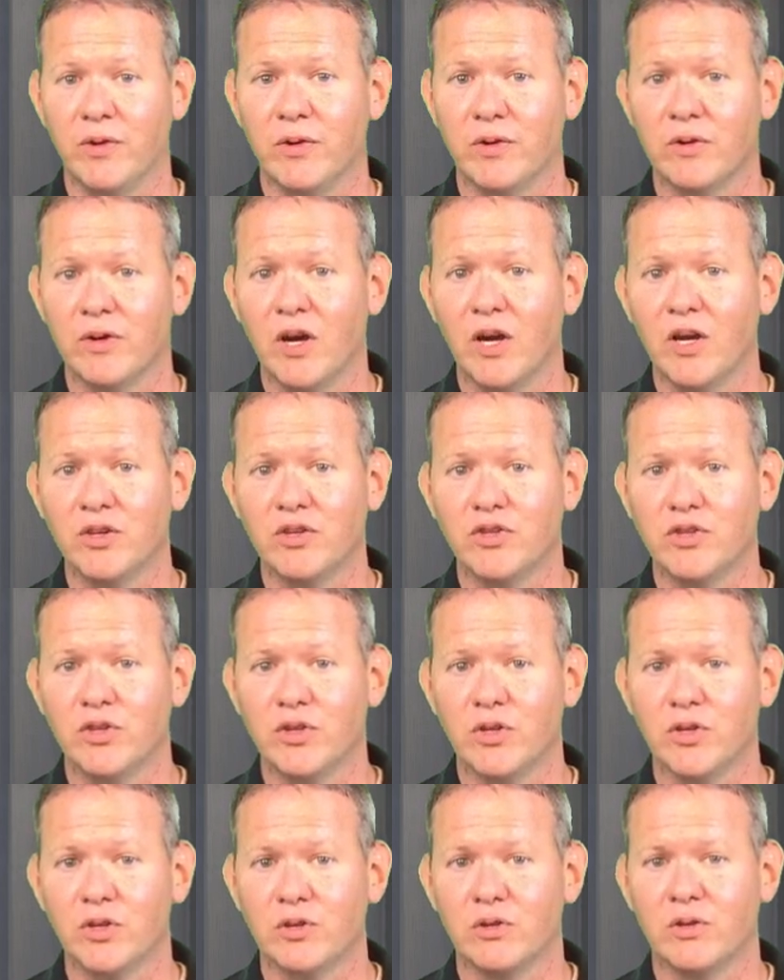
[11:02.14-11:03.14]
if you're not
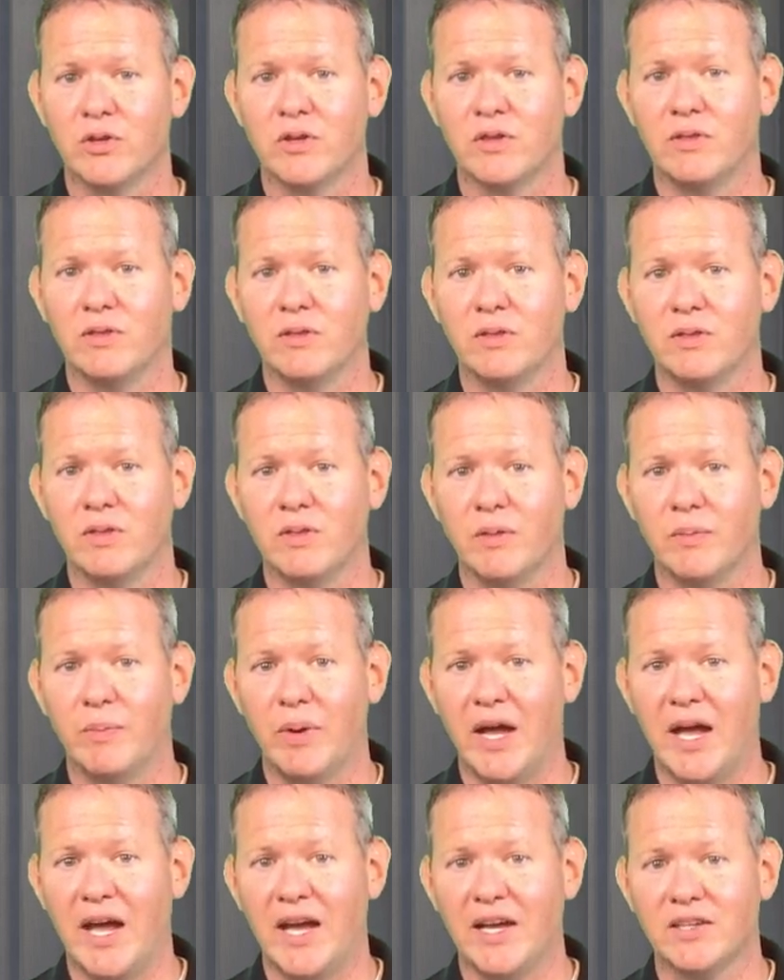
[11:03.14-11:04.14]
sure that
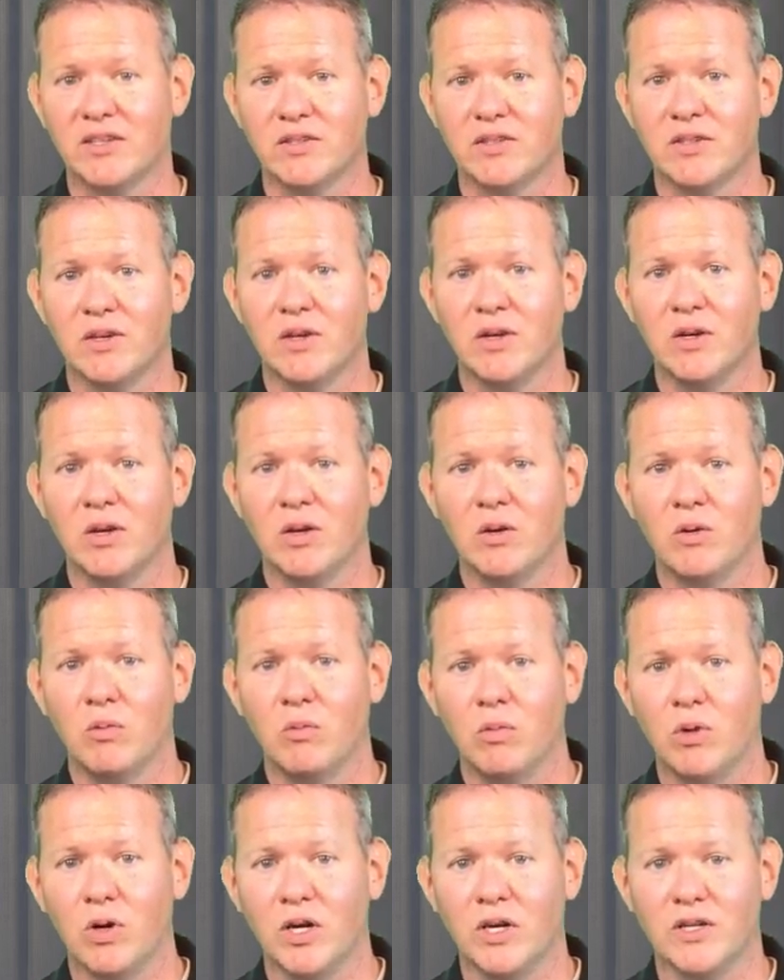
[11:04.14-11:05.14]
the pass
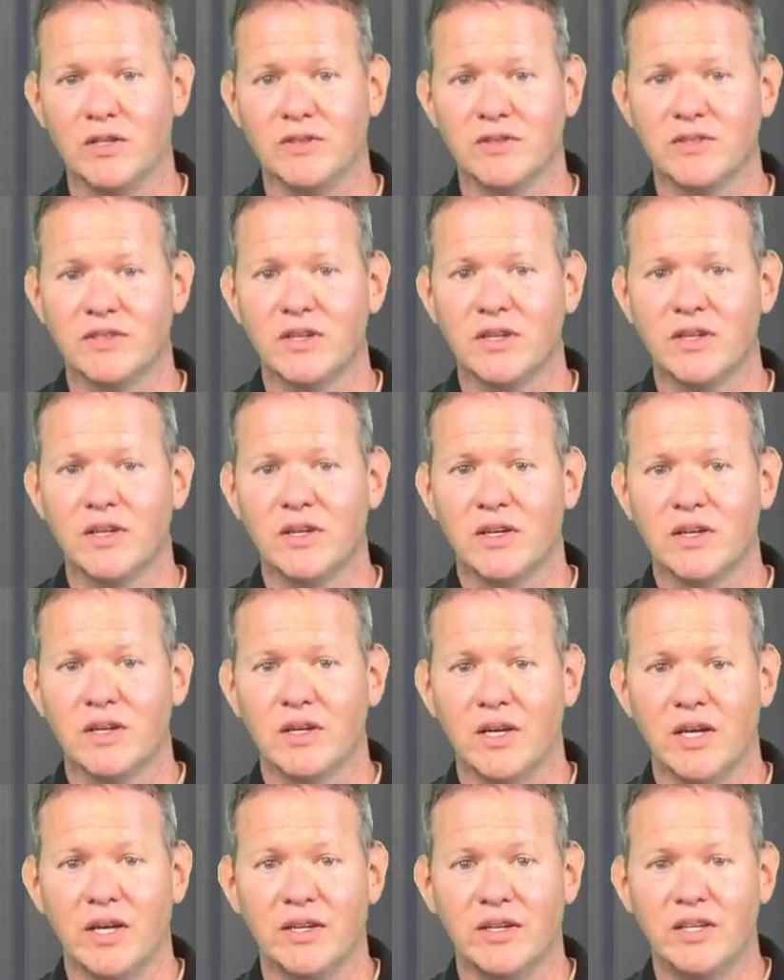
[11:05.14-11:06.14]
was
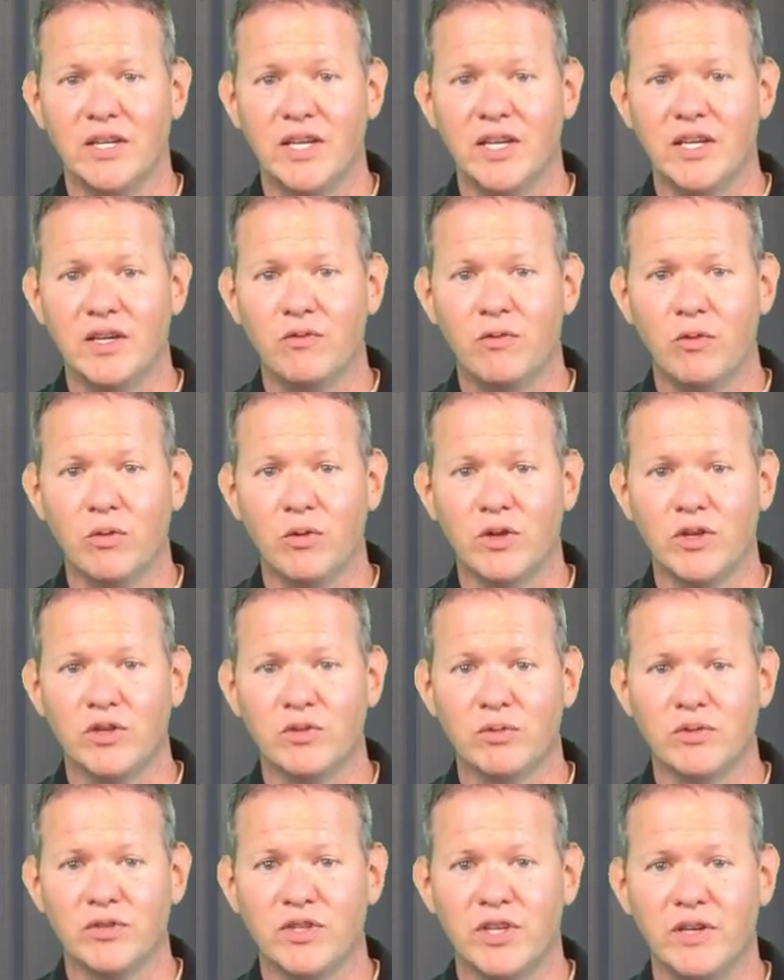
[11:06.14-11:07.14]
intended for
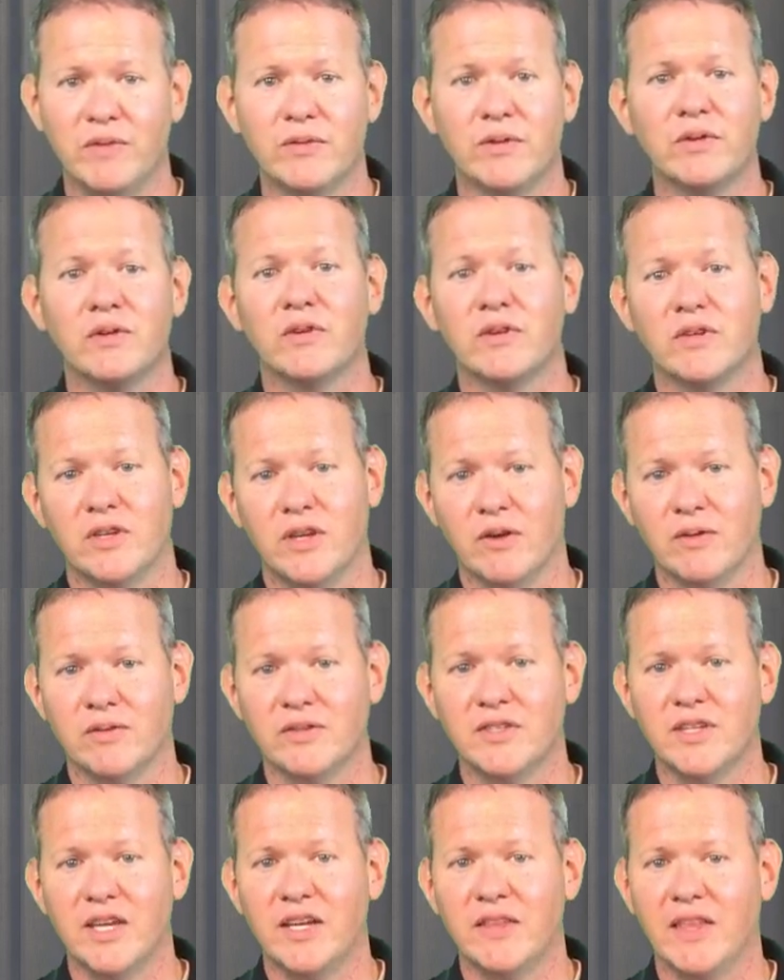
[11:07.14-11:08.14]
this receiver,
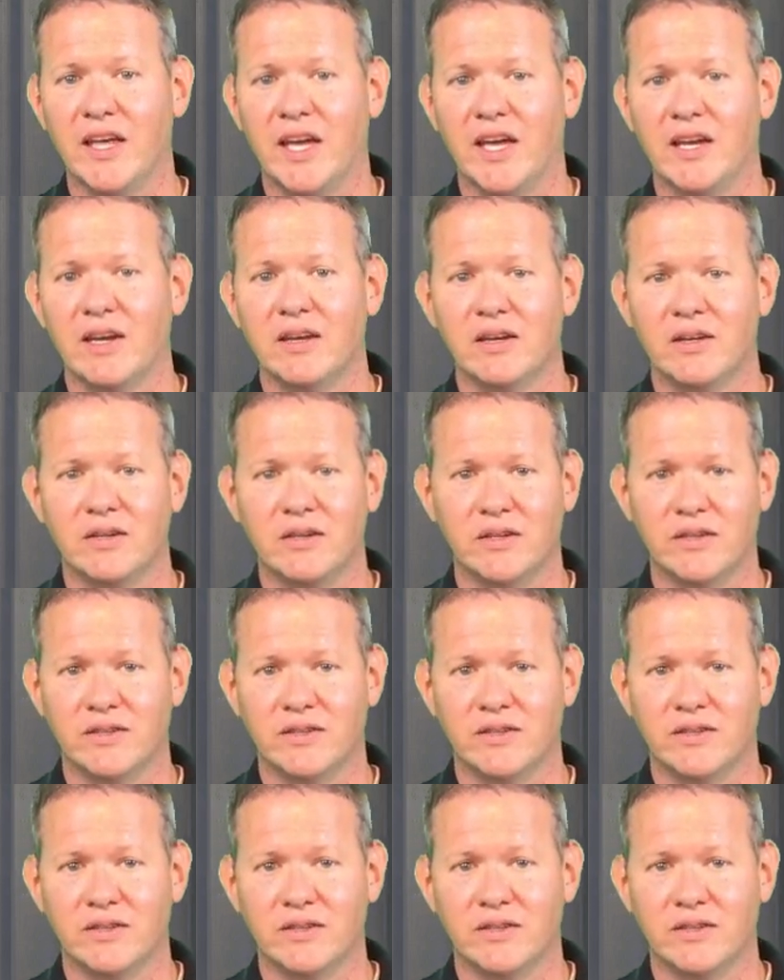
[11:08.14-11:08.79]
don't say that.